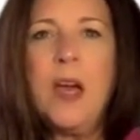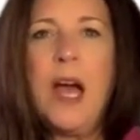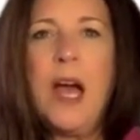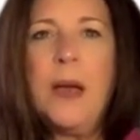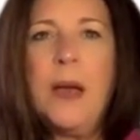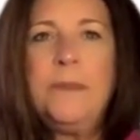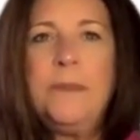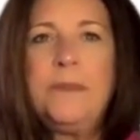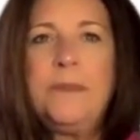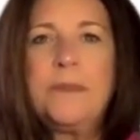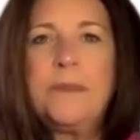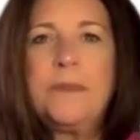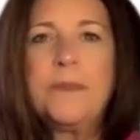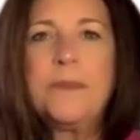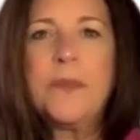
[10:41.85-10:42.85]
Um,
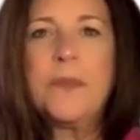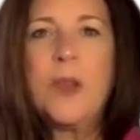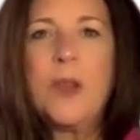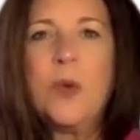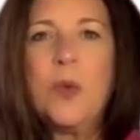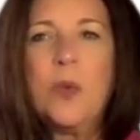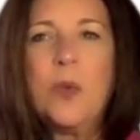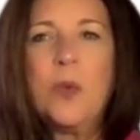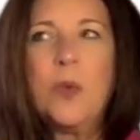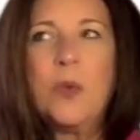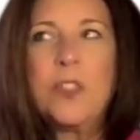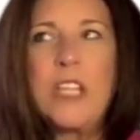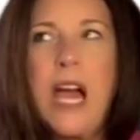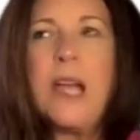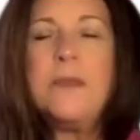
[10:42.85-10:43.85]

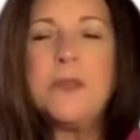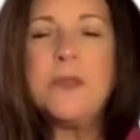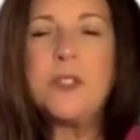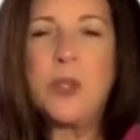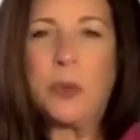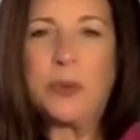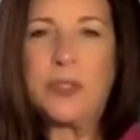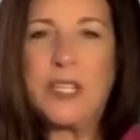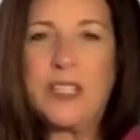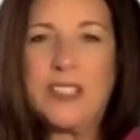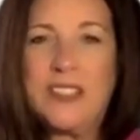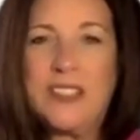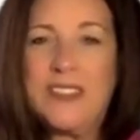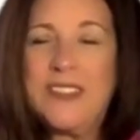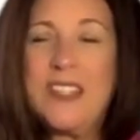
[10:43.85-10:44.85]
Time zones.
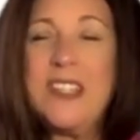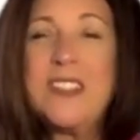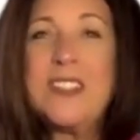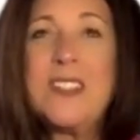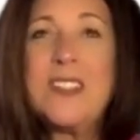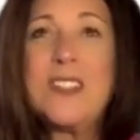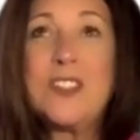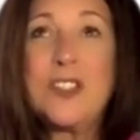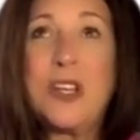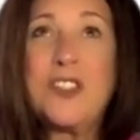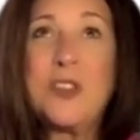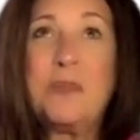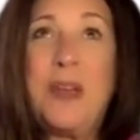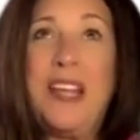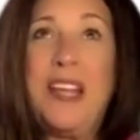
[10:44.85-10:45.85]
This is
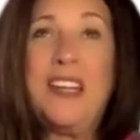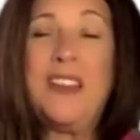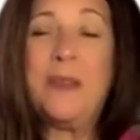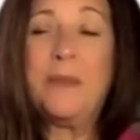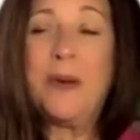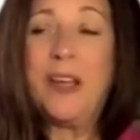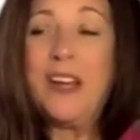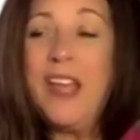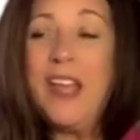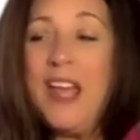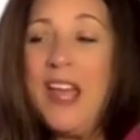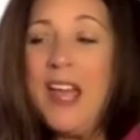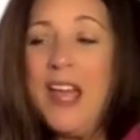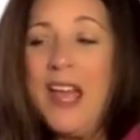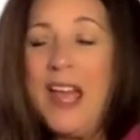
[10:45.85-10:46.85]
such a pain in the butt.
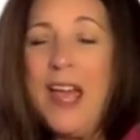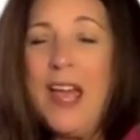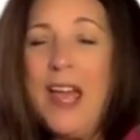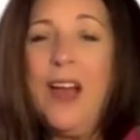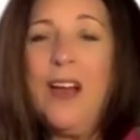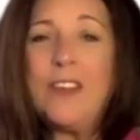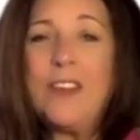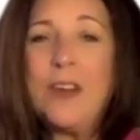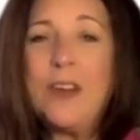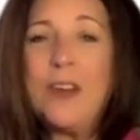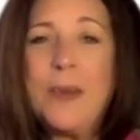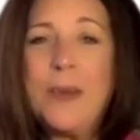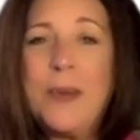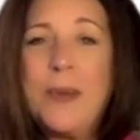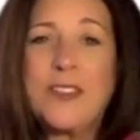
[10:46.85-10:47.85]
Everybody
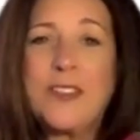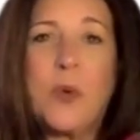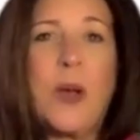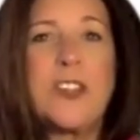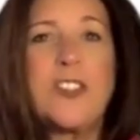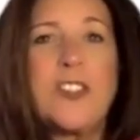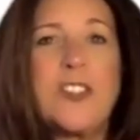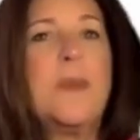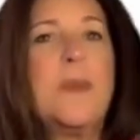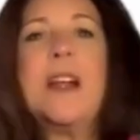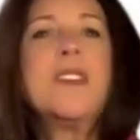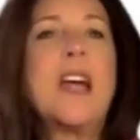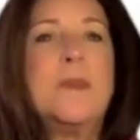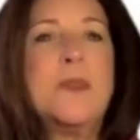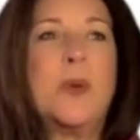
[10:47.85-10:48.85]
asks questions about
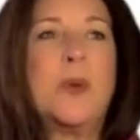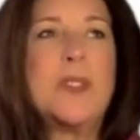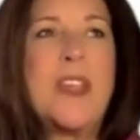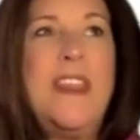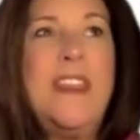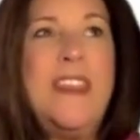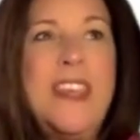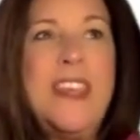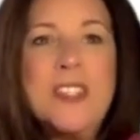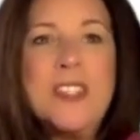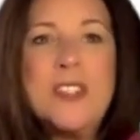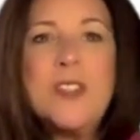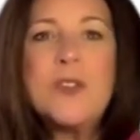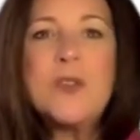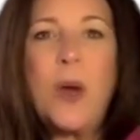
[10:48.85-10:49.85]
time zones. And
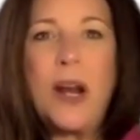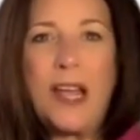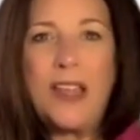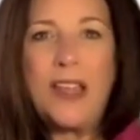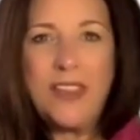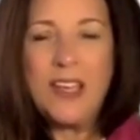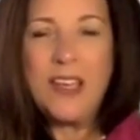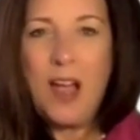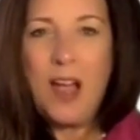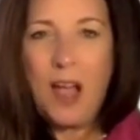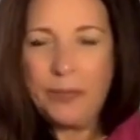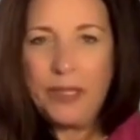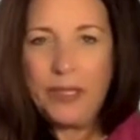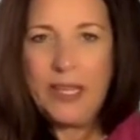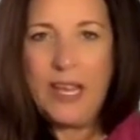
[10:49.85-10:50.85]
this is what I think
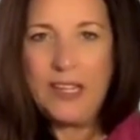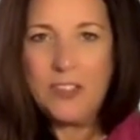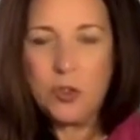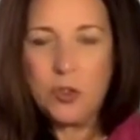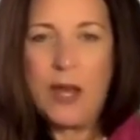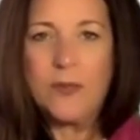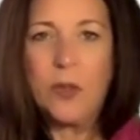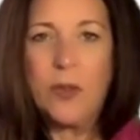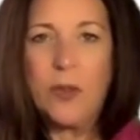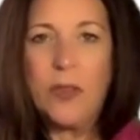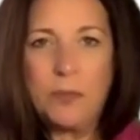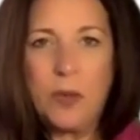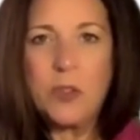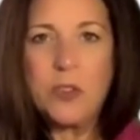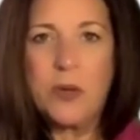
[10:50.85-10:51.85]
complicates travel the
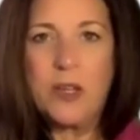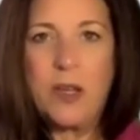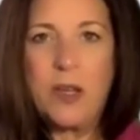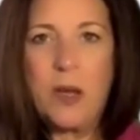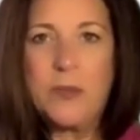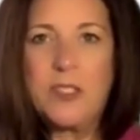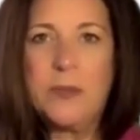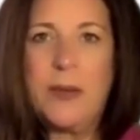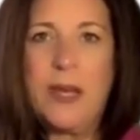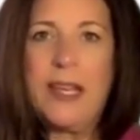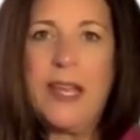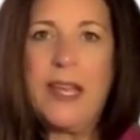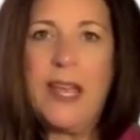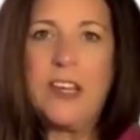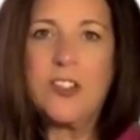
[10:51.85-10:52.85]
most when it comes to
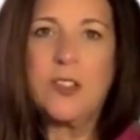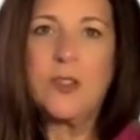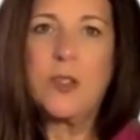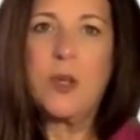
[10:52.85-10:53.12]
medication.